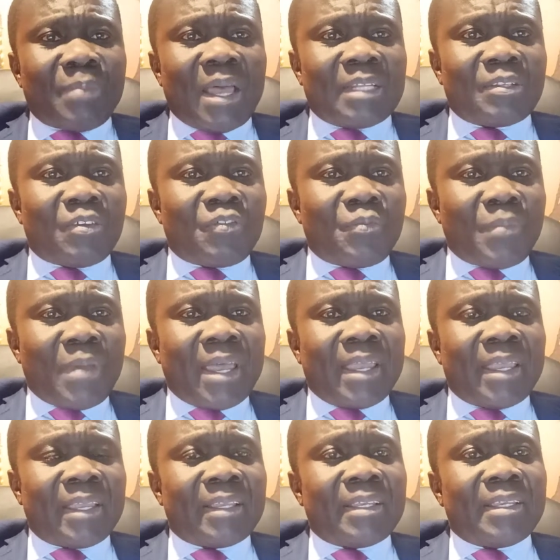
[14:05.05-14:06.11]
part of
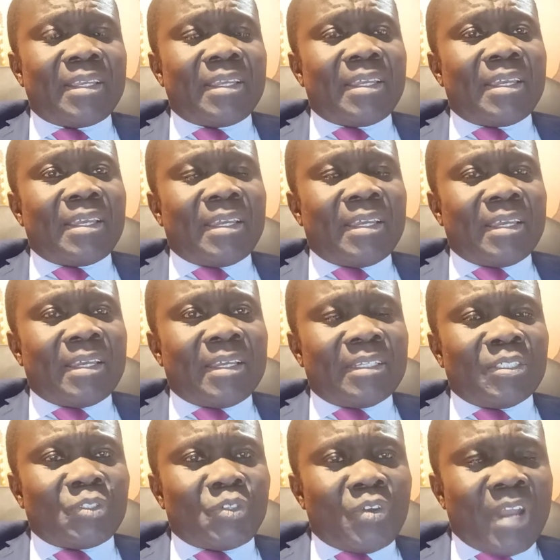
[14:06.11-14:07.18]
my
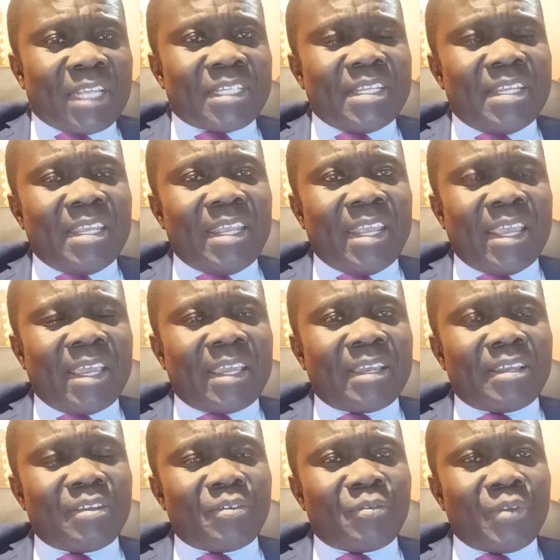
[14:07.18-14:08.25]
introduction
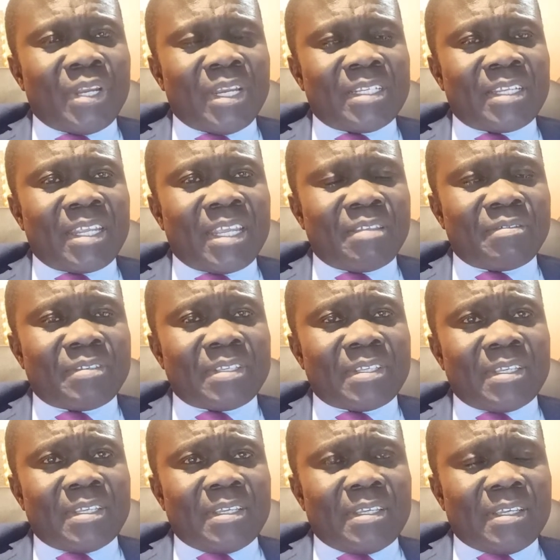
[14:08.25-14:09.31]
here, which gives
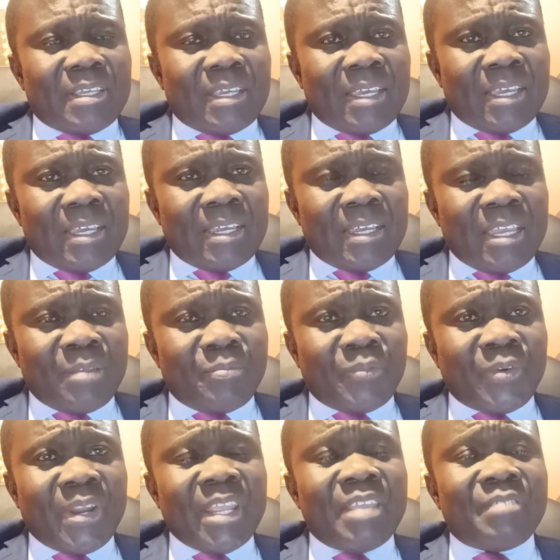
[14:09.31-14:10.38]
a
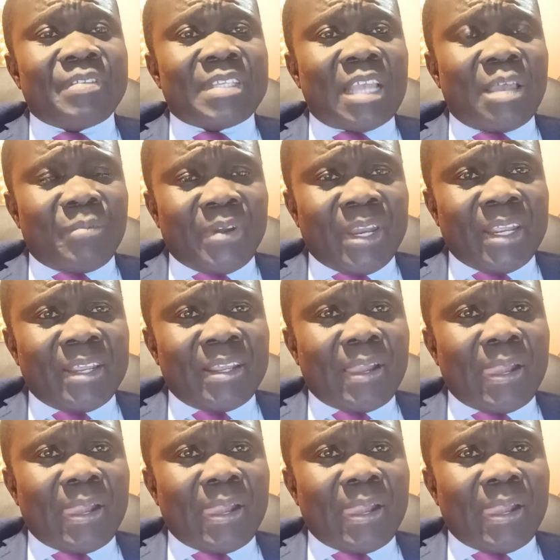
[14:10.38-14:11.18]
brief summary